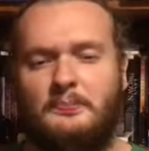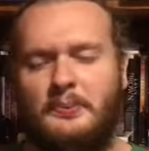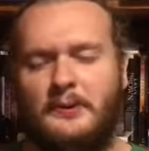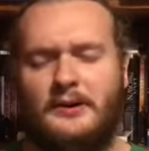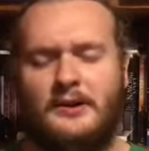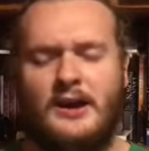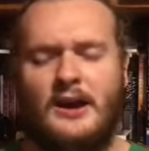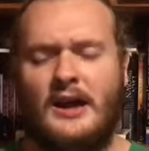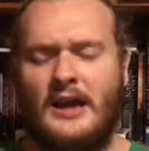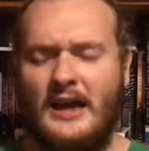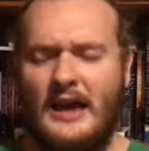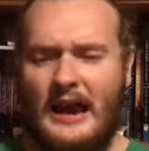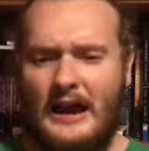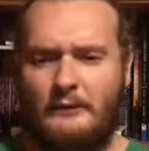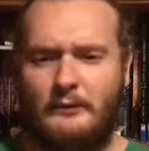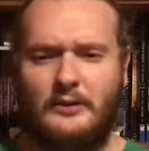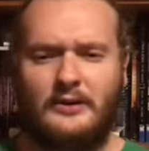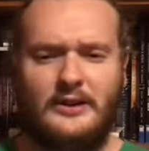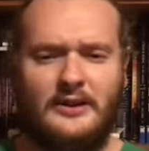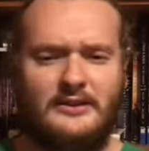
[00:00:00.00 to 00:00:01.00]
But I
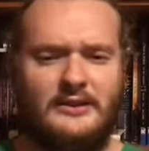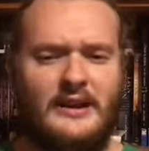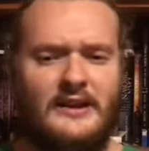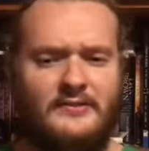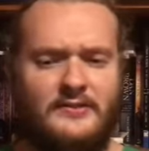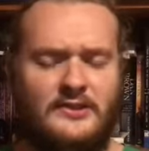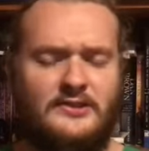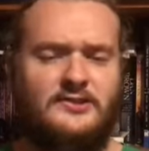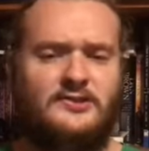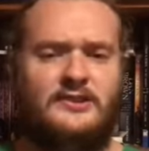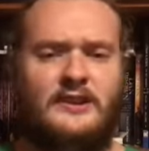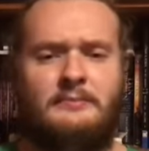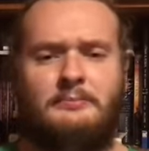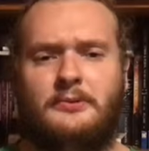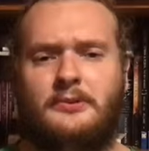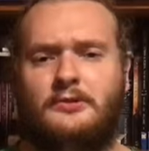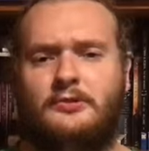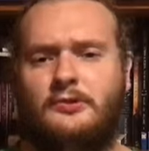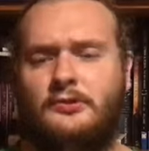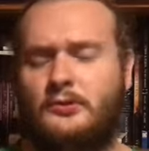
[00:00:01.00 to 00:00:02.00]
really like these
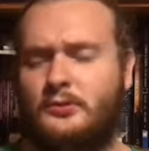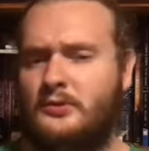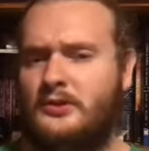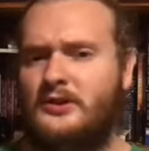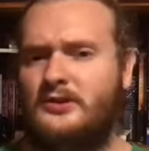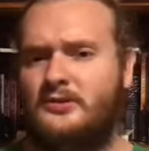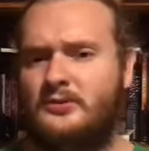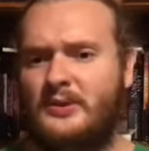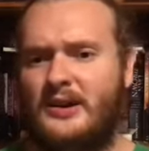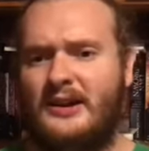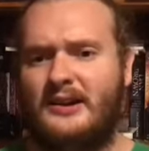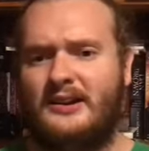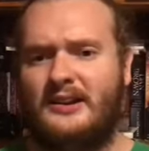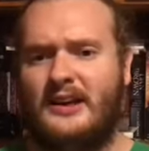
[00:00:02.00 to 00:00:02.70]
separate stories right